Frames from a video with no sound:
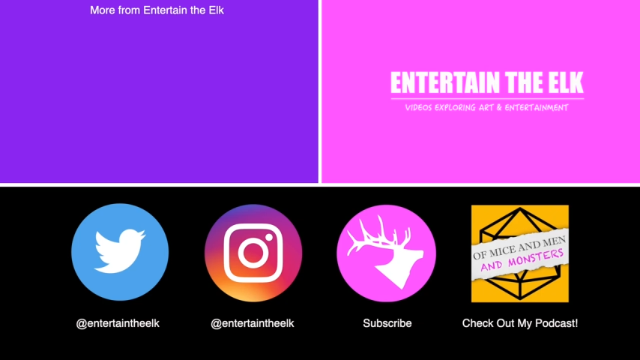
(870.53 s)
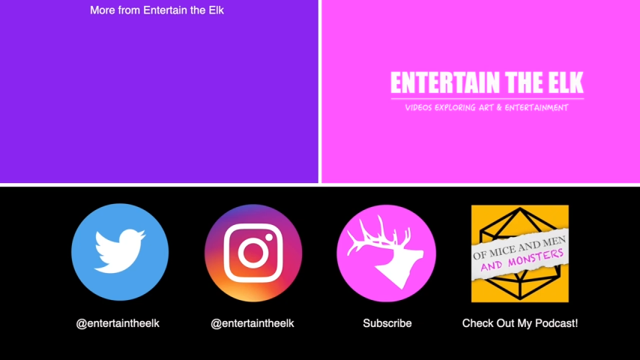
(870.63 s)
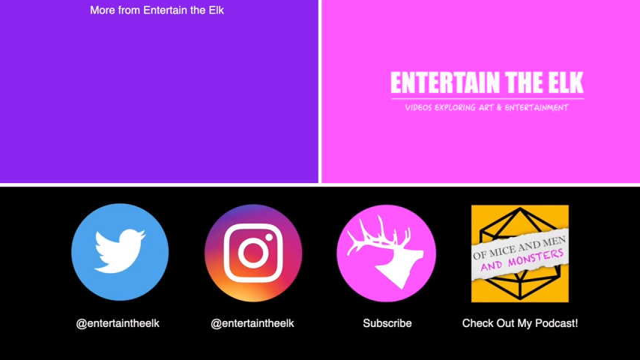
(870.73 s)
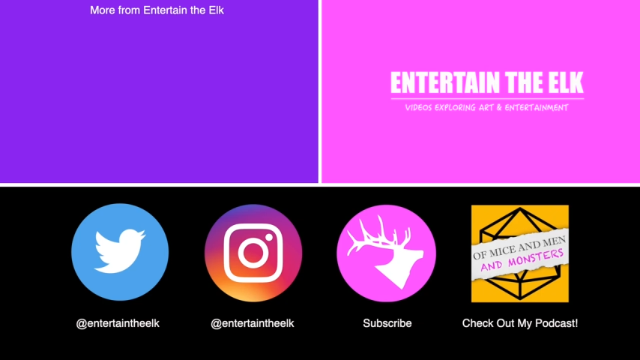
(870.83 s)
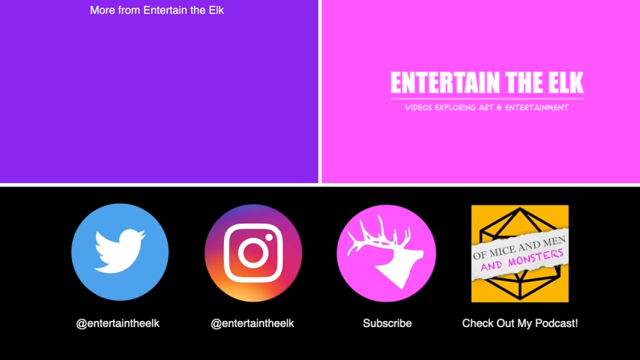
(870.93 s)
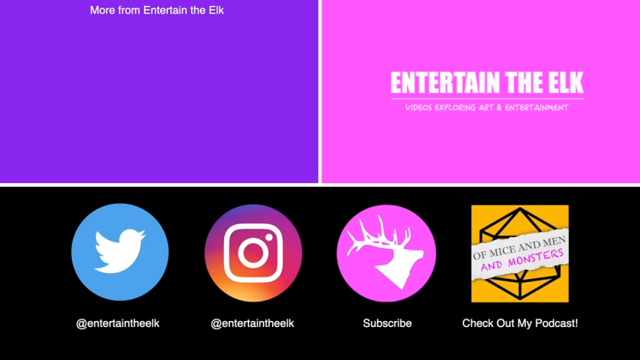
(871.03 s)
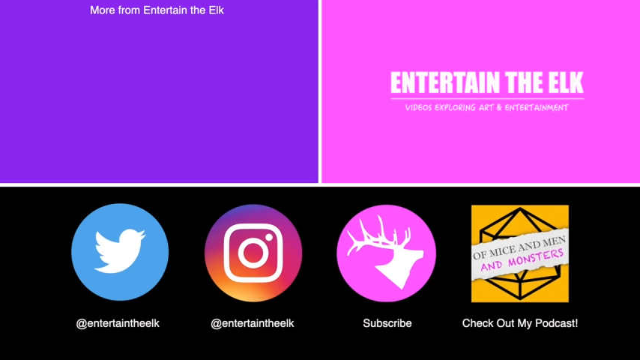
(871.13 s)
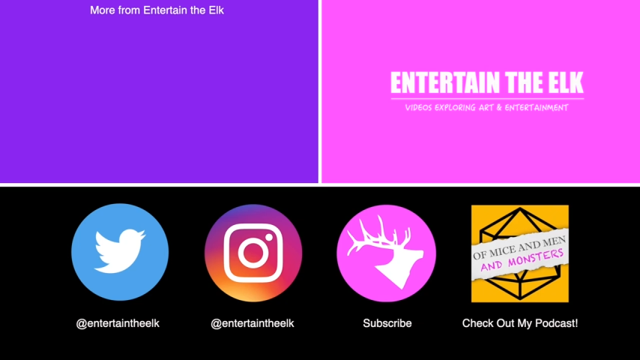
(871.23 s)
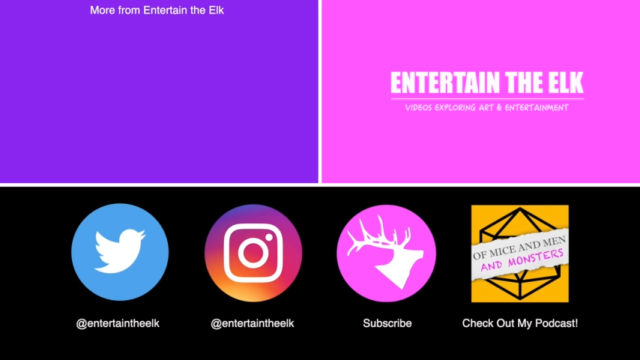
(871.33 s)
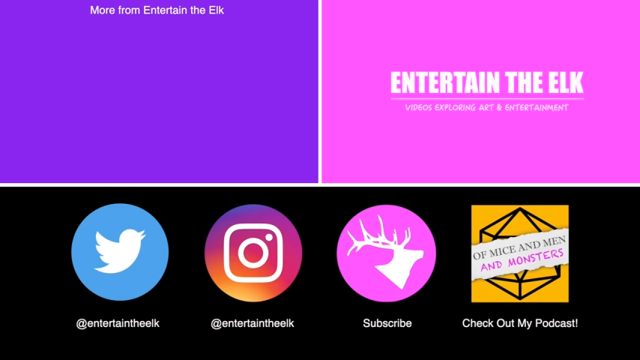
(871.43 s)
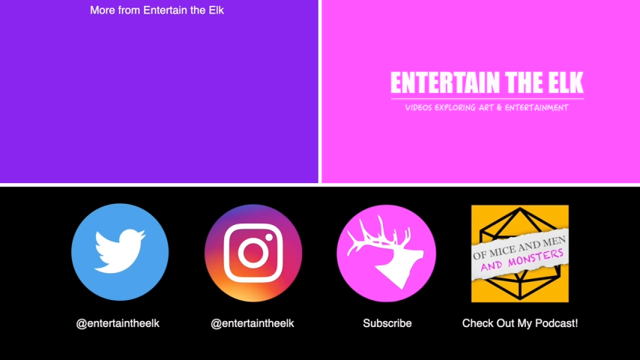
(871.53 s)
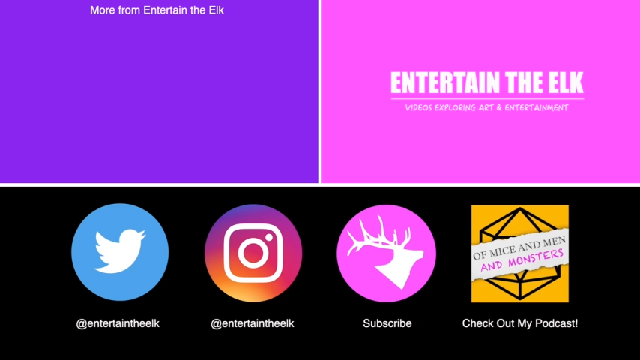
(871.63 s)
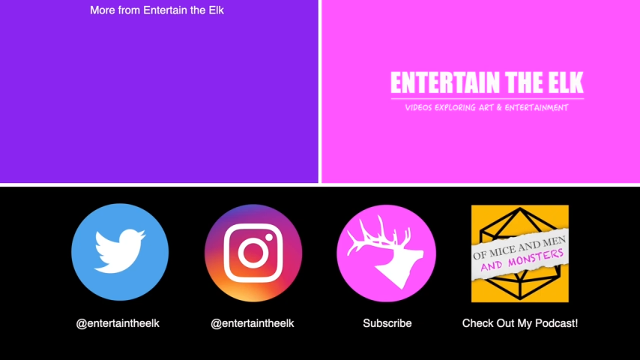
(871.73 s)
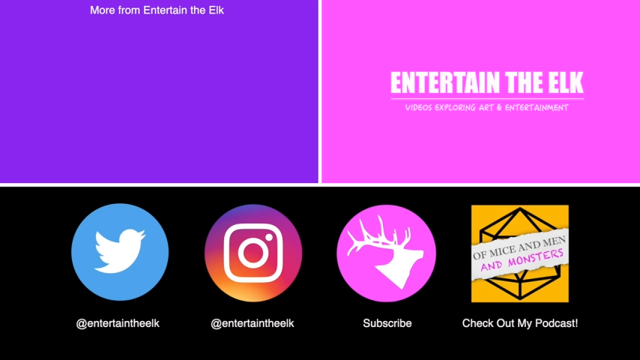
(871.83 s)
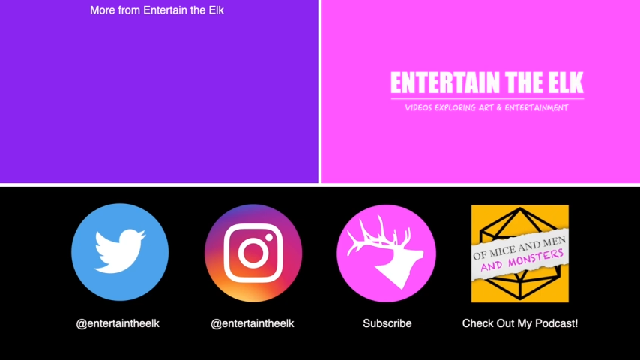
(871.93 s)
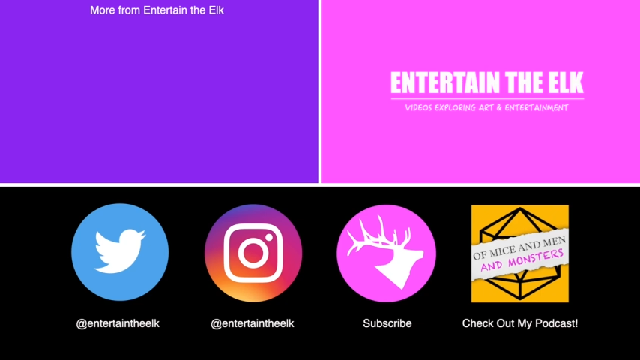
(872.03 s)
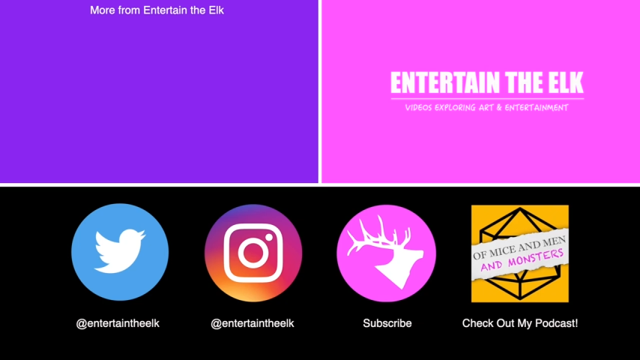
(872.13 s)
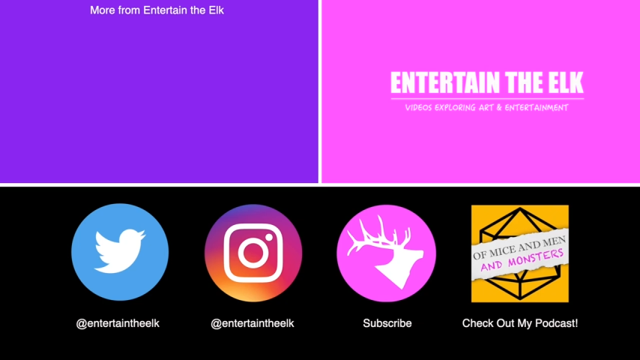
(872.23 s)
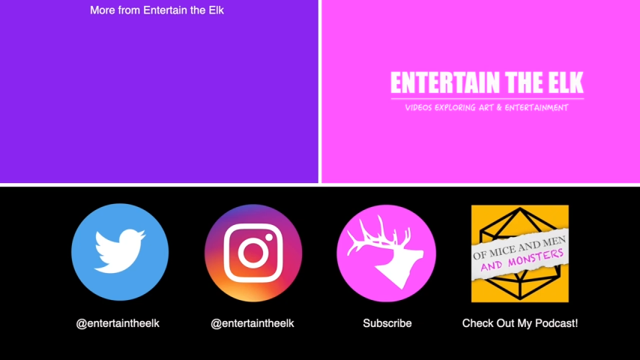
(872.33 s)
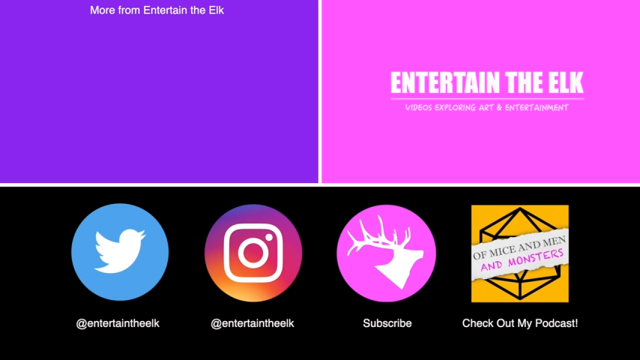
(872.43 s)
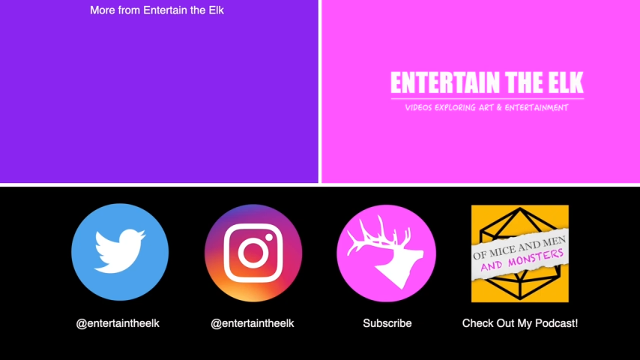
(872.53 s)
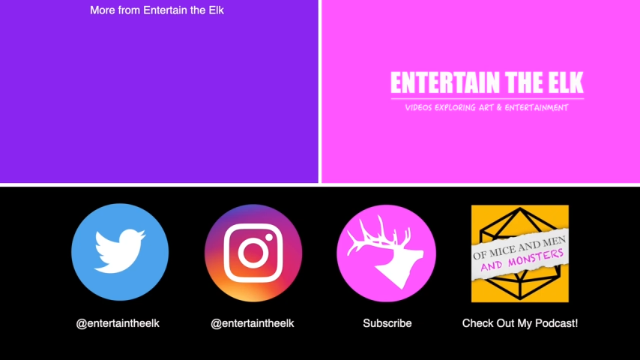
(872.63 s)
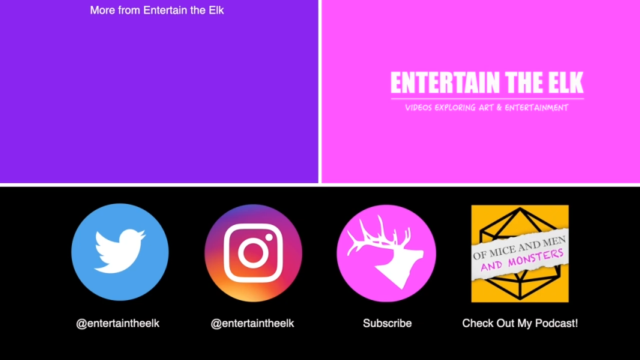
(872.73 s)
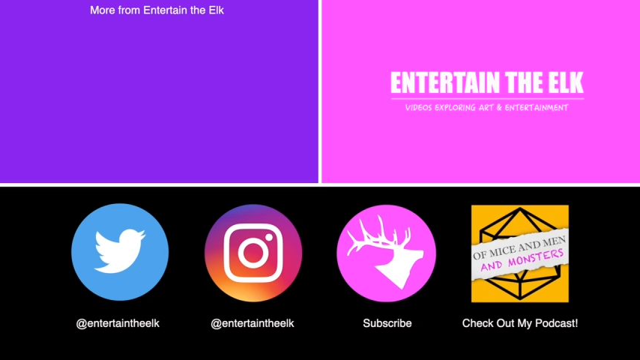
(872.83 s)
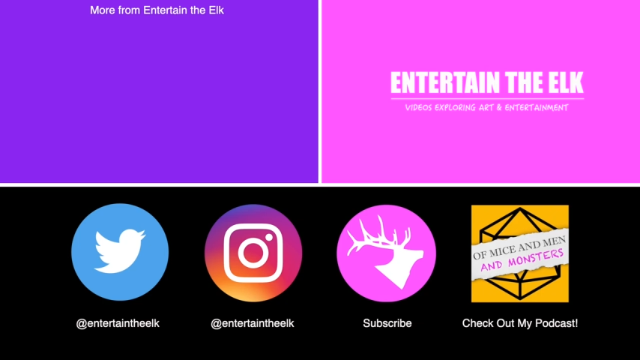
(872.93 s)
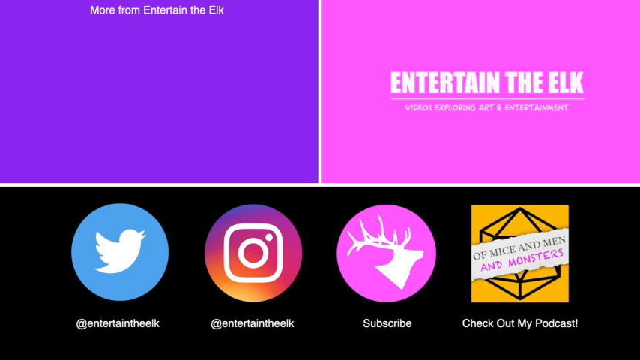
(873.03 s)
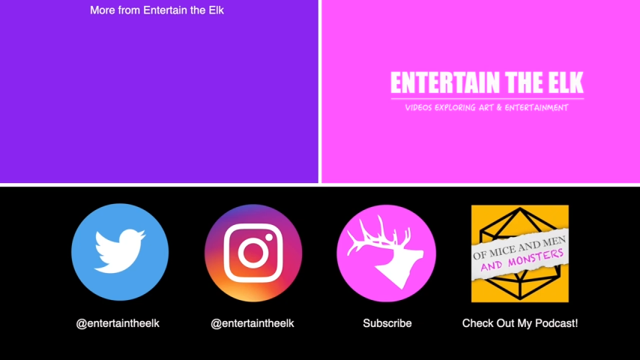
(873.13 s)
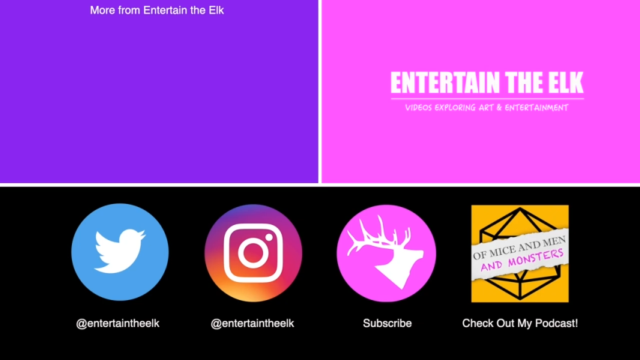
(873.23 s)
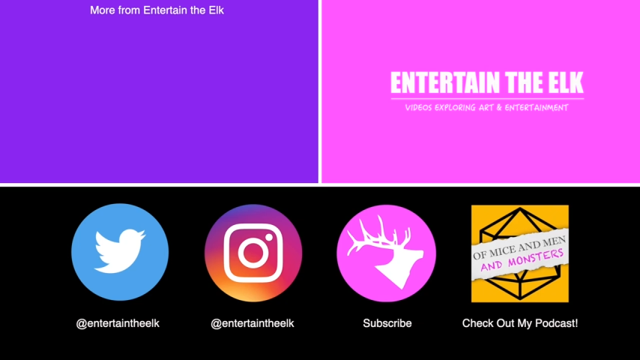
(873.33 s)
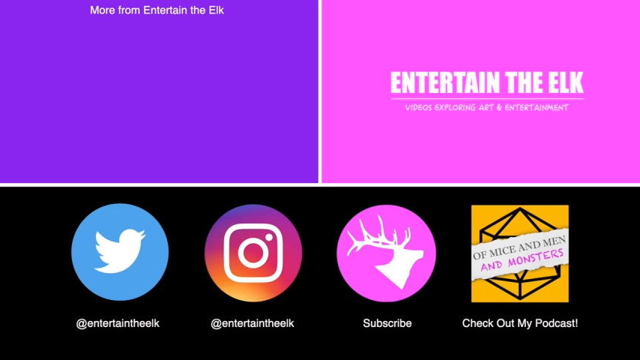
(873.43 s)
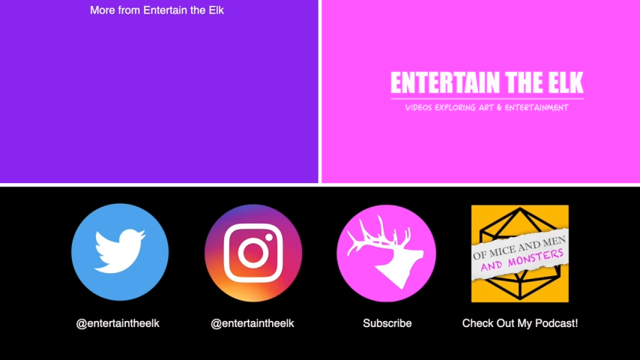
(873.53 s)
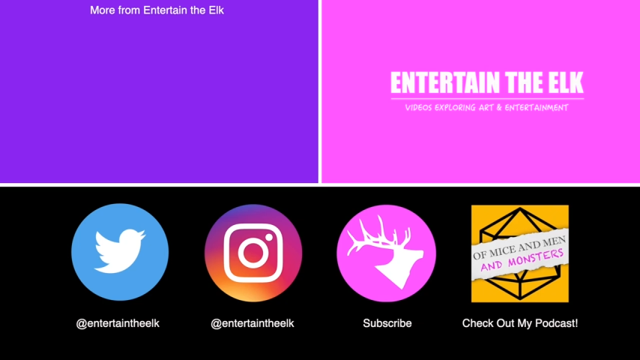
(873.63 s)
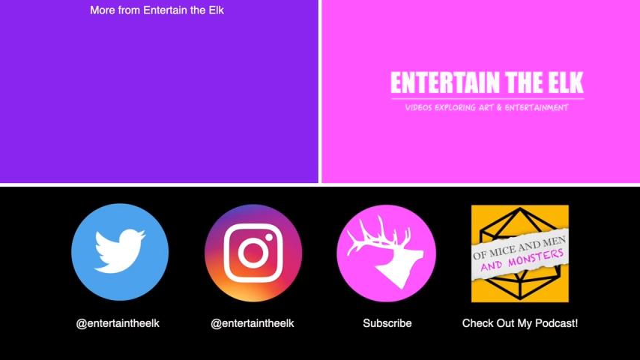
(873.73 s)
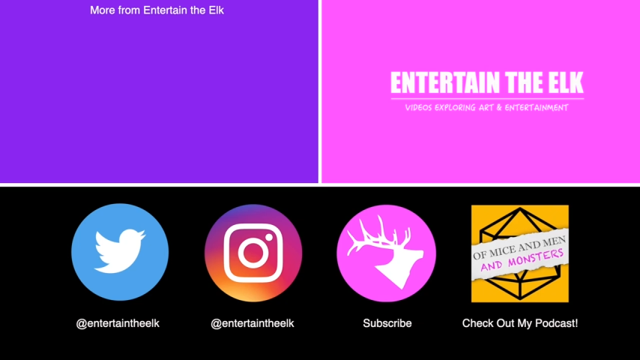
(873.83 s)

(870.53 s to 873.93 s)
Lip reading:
No face is visible, so there are no lips to read.